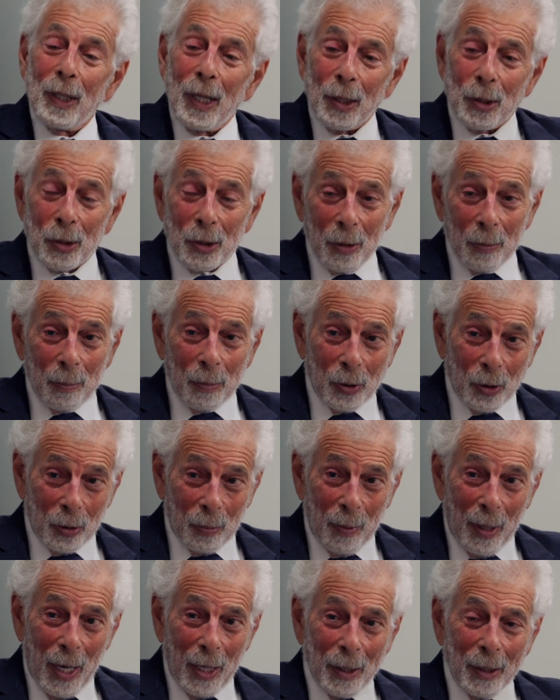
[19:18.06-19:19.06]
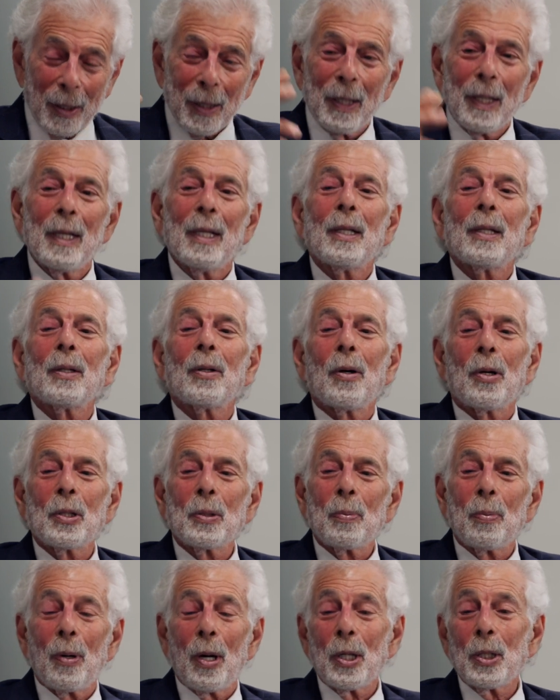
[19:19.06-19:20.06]
asymptomatic
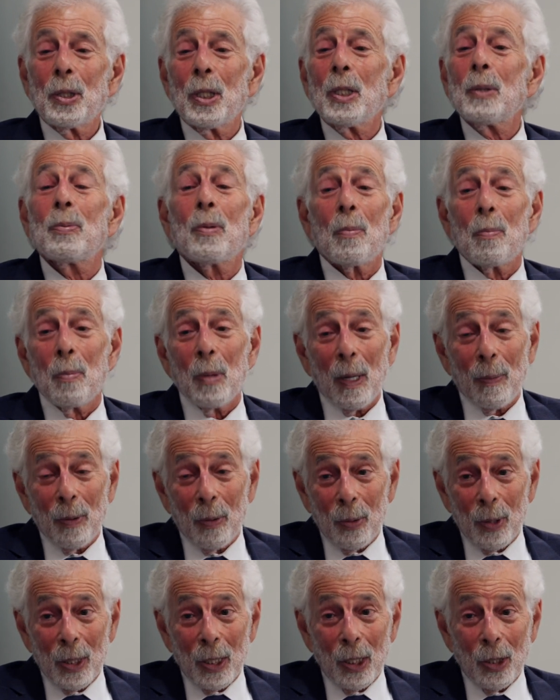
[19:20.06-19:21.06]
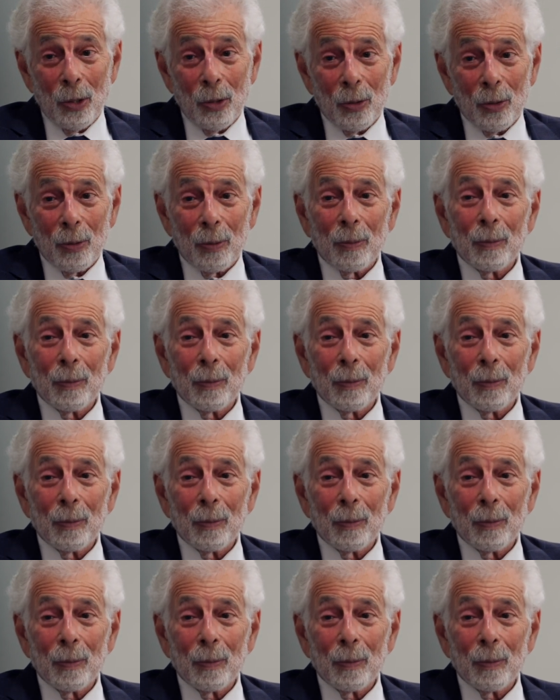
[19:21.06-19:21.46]
large prostates, but maybe we need to.